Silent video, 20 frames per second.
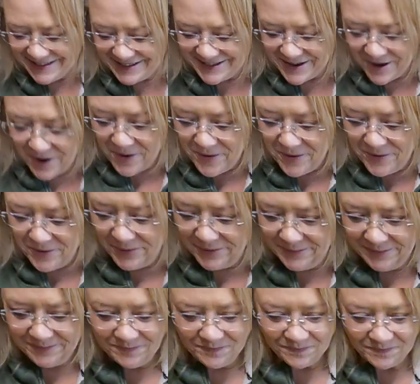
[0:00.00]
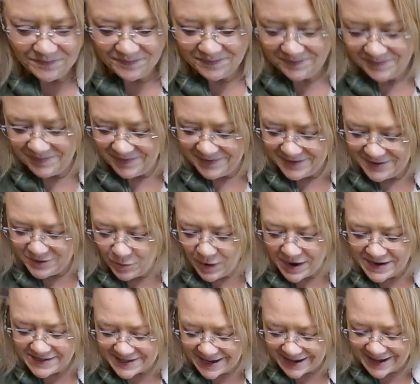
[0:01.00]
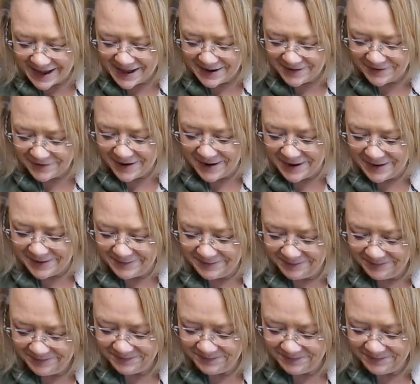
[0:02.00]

So twice I got it right.